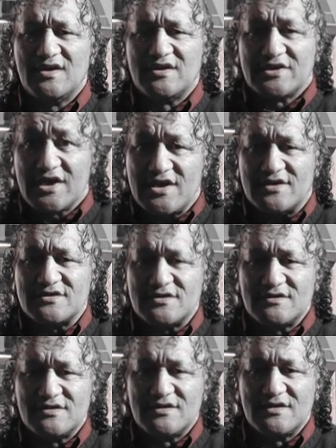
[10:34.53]
There,
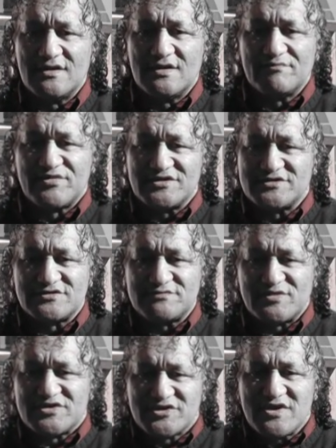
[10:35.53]

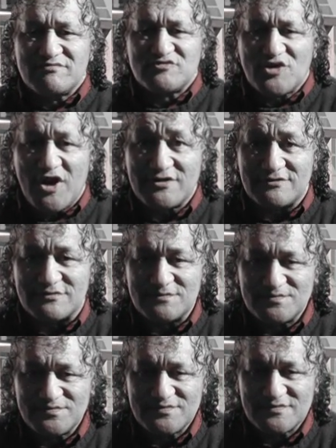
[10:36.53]
presumed title,
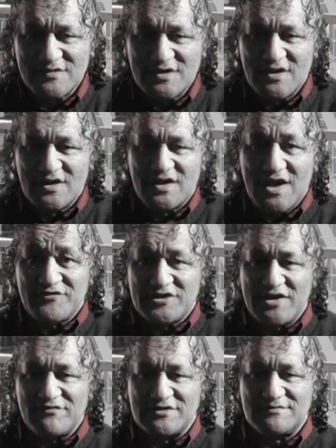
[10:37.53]

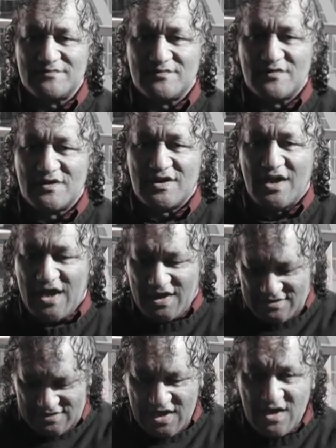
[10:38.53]
affidavit,
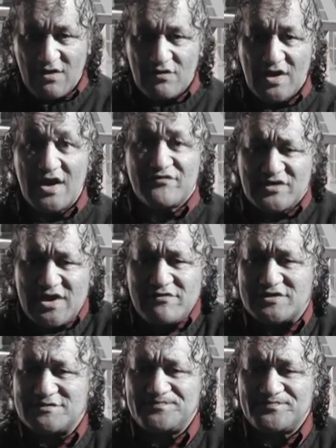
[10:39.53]
and our
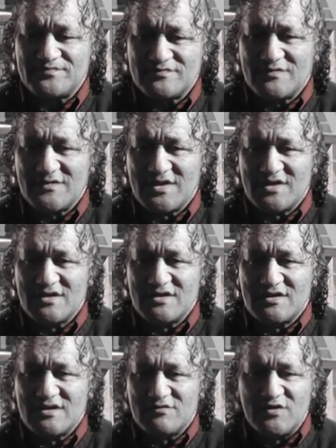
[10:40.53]
affidavit.
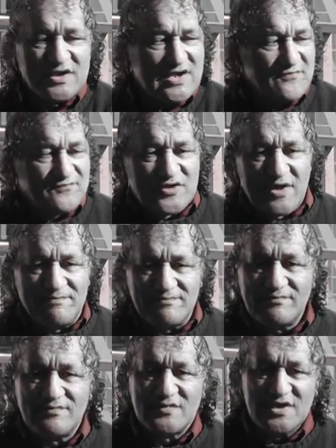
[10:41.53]
We give them
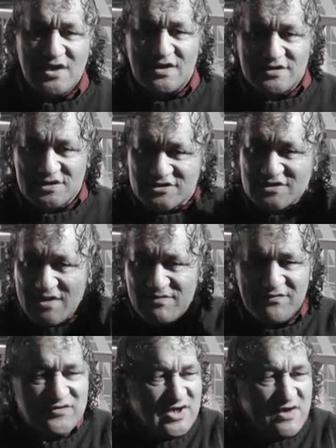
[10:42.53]
here, the same
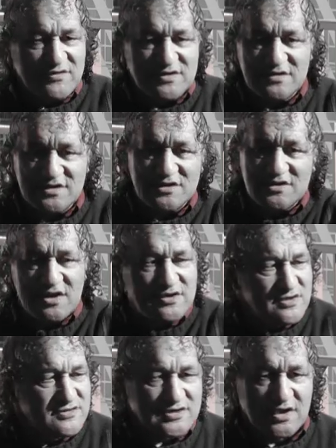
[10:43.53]
affidavit that they're
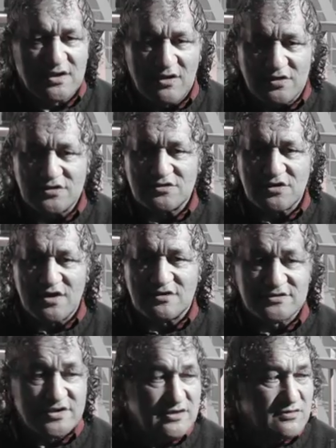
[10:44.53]
using on the
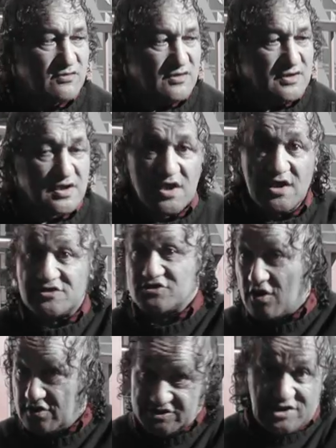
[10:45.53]
titles here in Auckland is
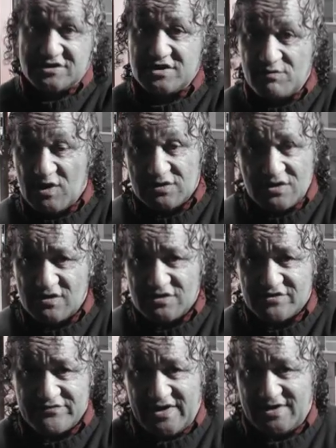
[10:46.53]
on 61 Cook
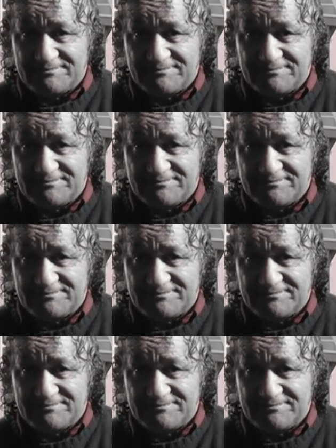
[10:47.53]
Street.